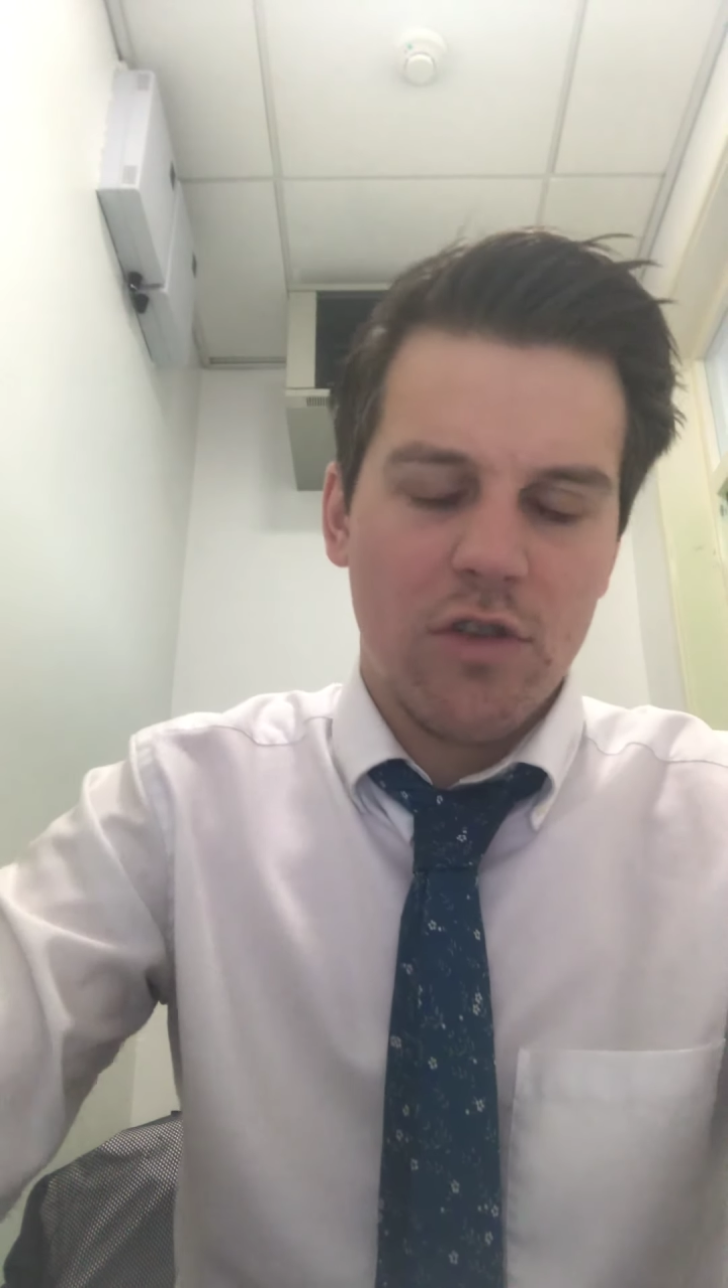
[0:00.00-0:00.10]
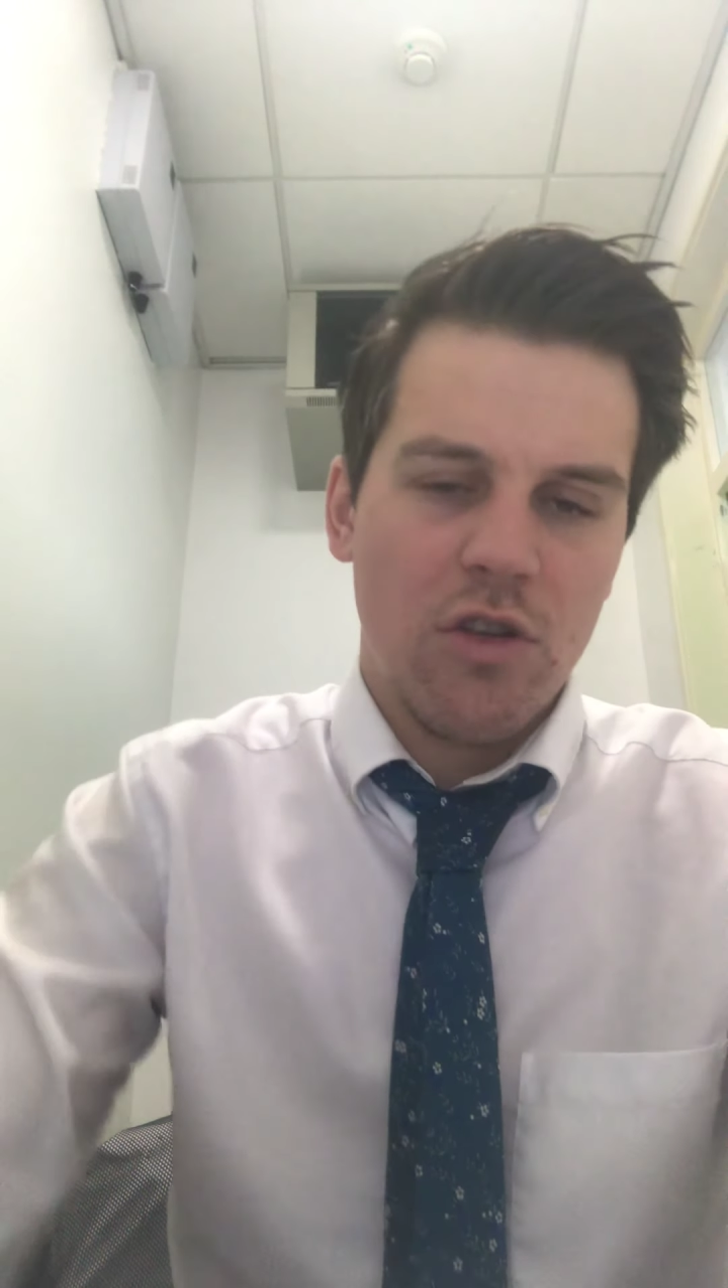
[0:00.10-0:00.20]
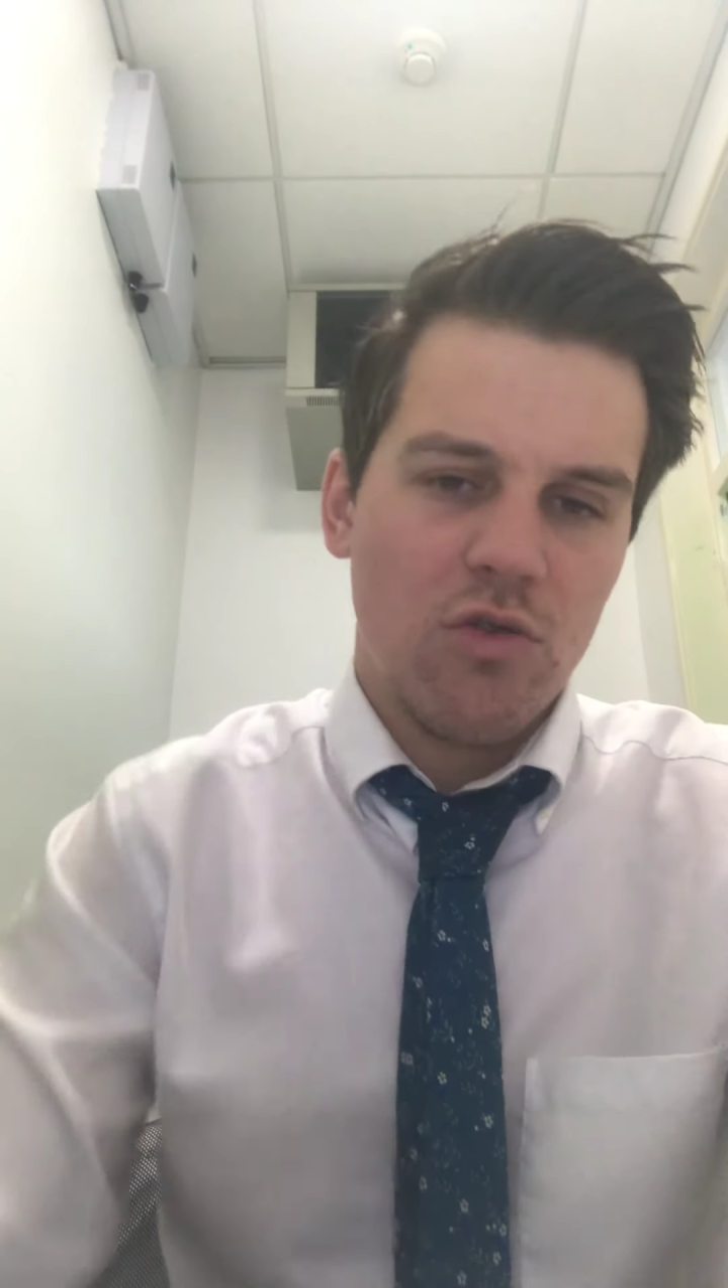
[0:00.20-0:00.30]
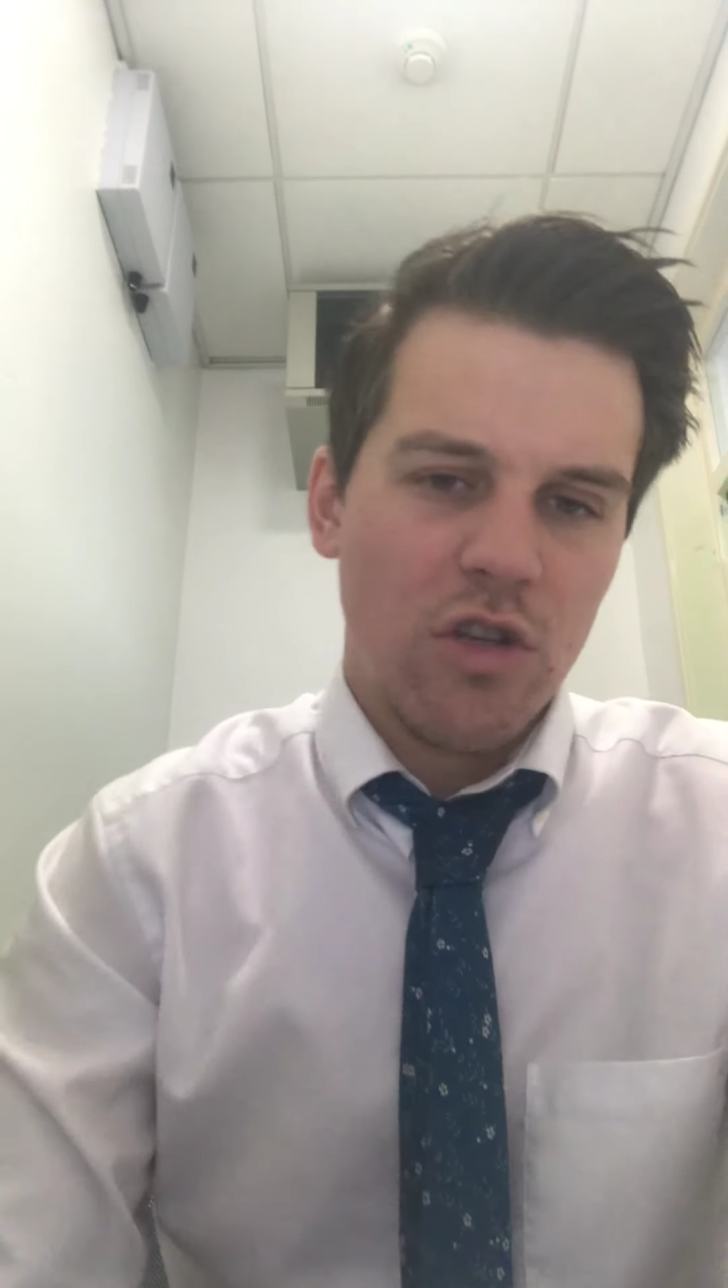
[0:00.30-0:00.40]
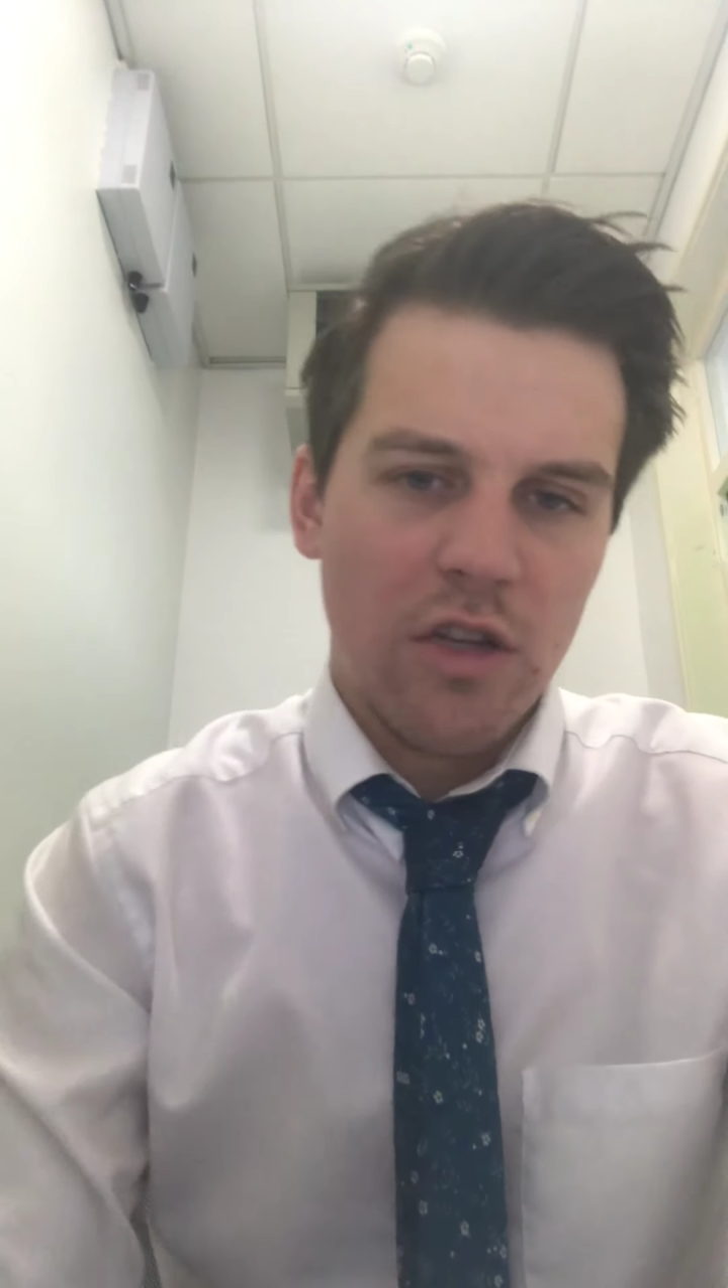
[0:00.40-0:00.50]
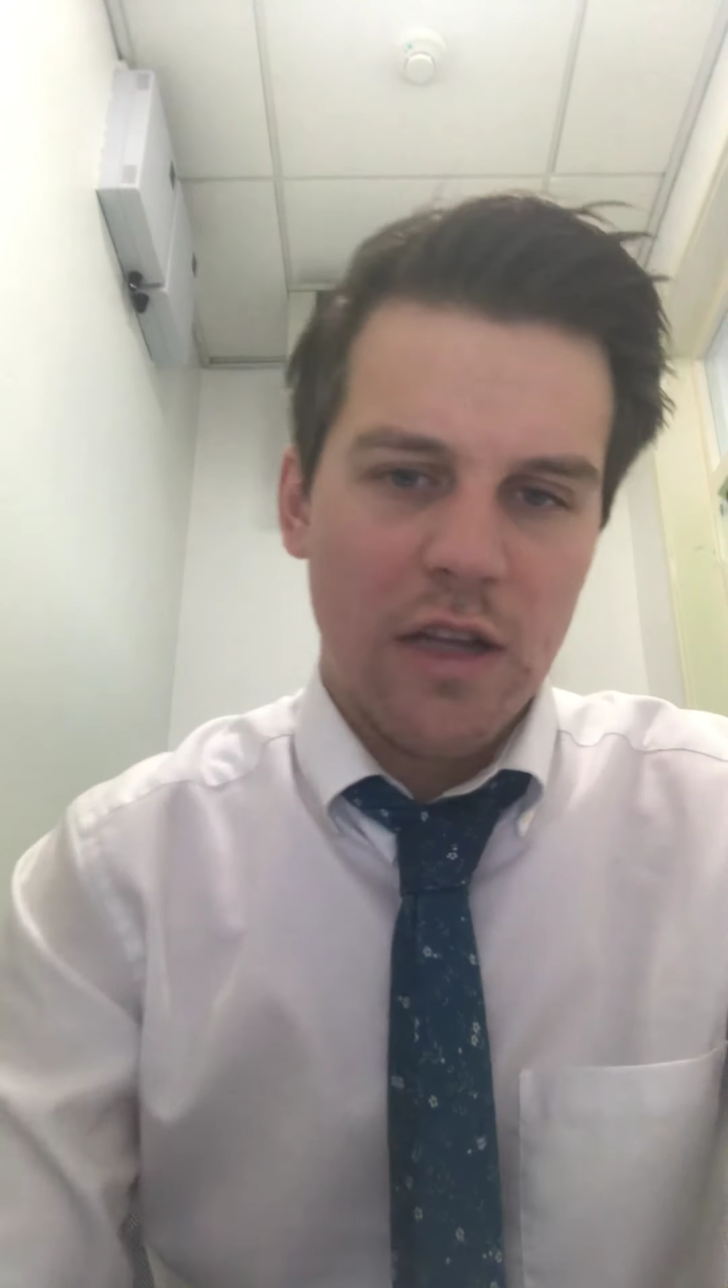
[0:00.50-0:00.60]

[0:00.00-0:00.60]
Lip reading: usually